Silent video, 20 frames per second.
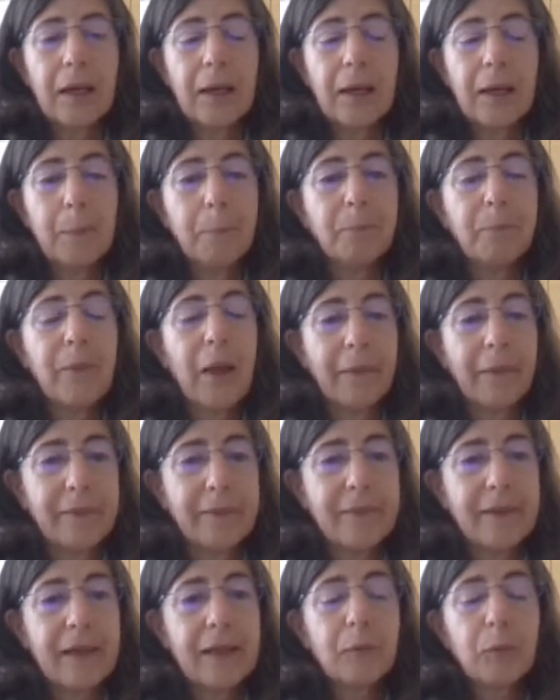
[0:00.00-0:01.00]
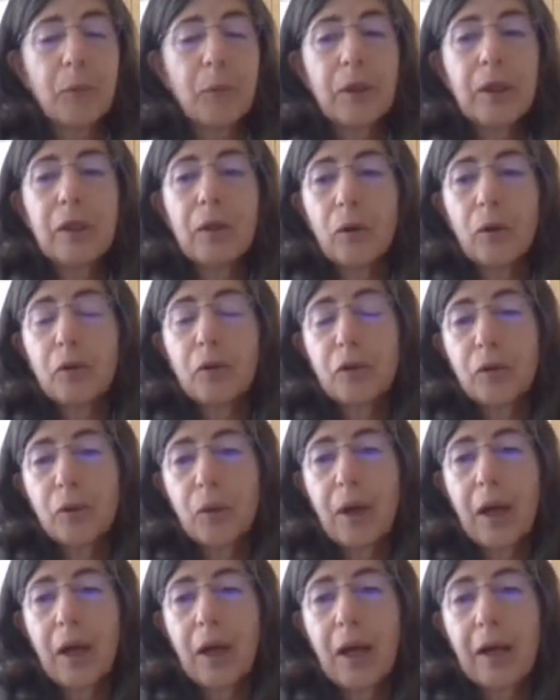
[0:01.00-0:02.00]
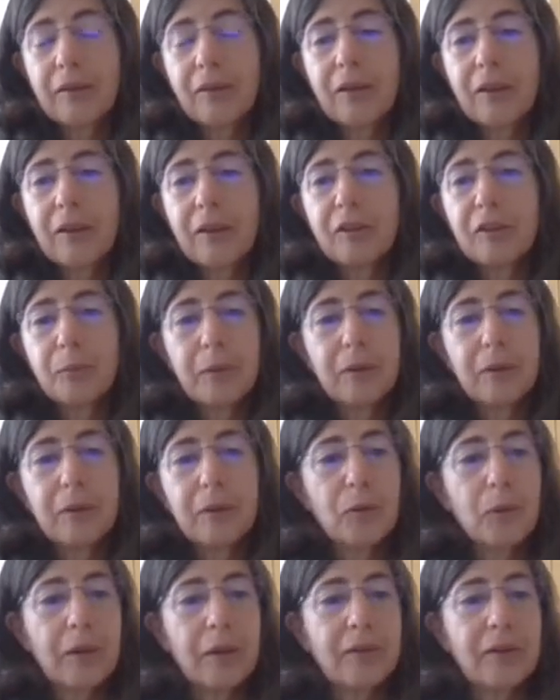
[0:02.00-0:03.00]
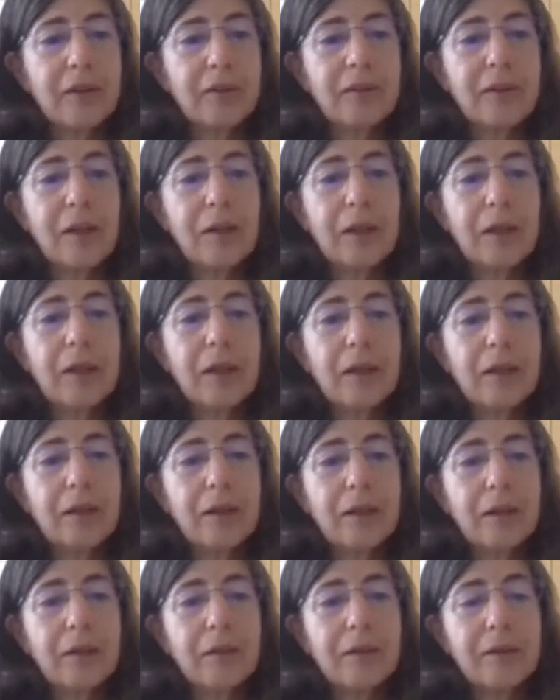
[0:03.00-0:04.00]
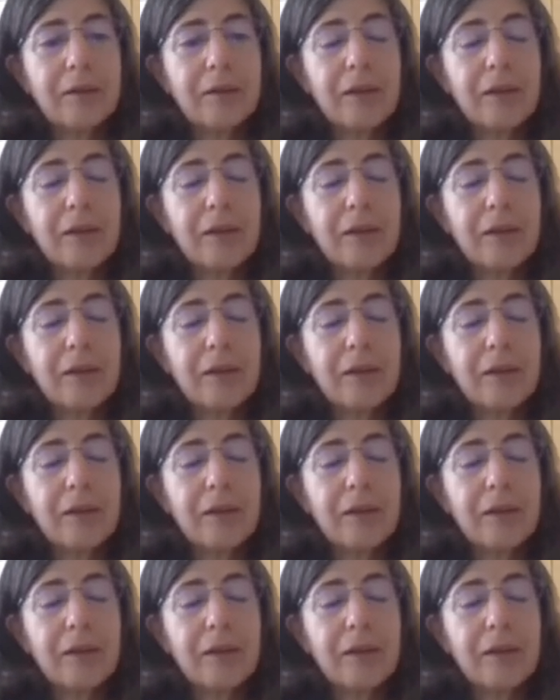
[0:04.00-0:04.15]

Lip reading: And then we also ask the experts to assess the